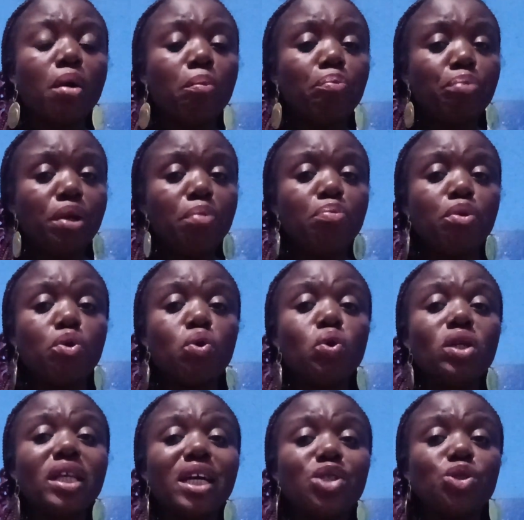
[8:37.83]
people who
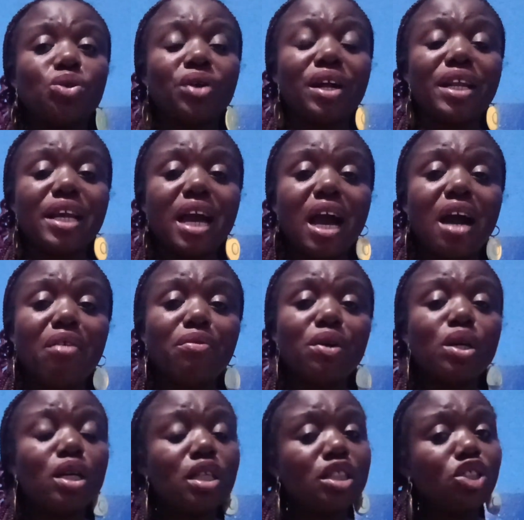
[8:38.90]
naturally have
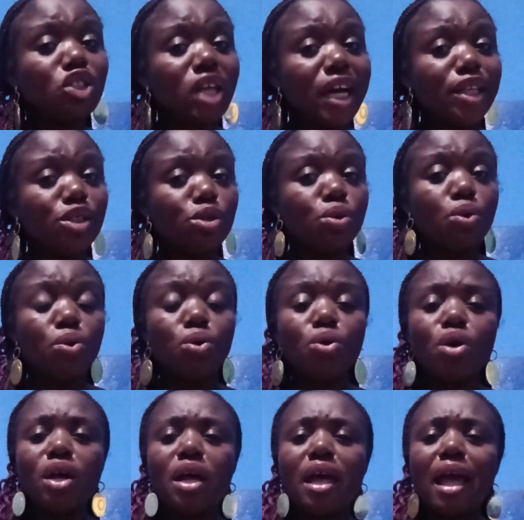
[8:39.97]
tight hole,